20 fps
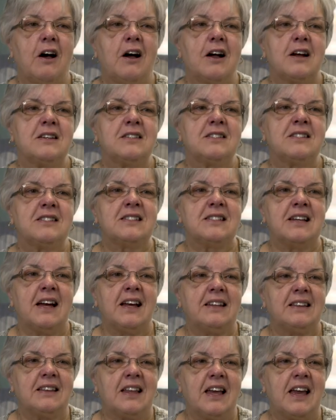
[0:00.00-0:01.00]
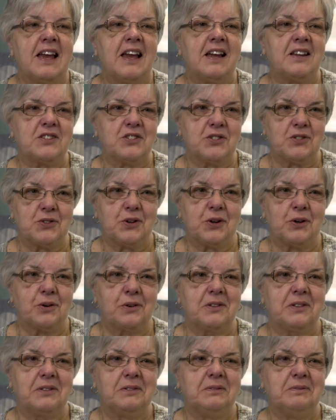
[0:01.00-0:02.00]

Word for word: August 9th, I had a stroke.